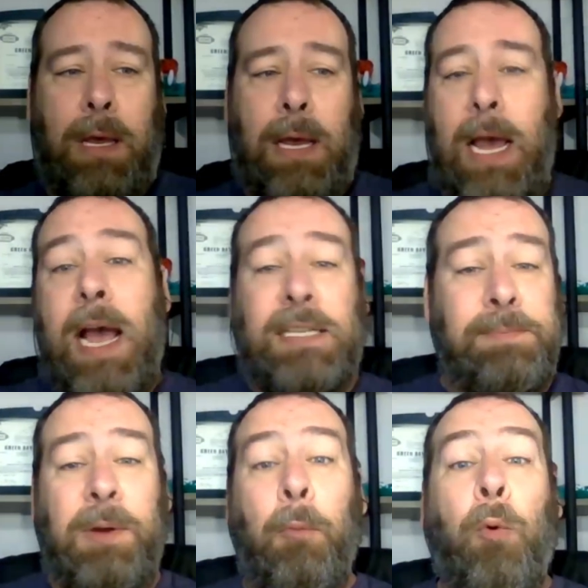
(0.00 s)
It hasn't
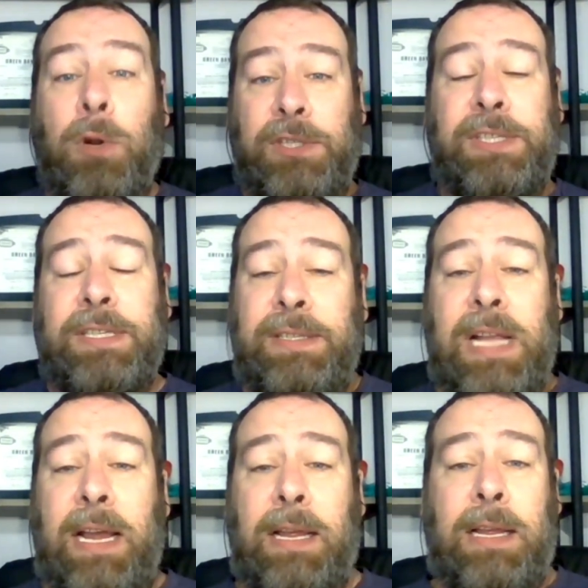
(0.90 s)
been worn since
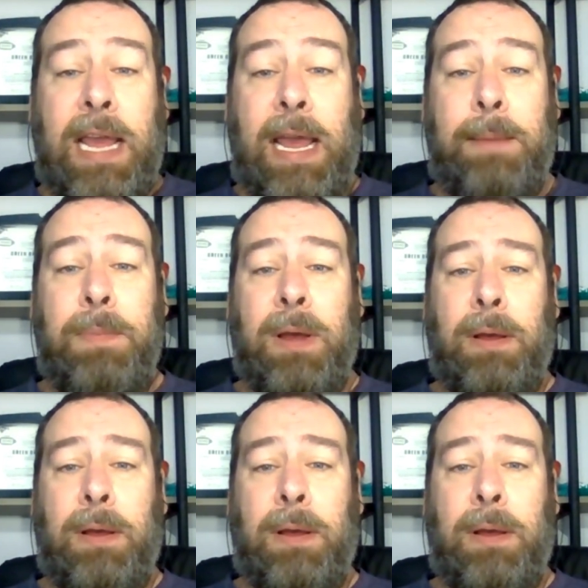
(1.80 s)
that game.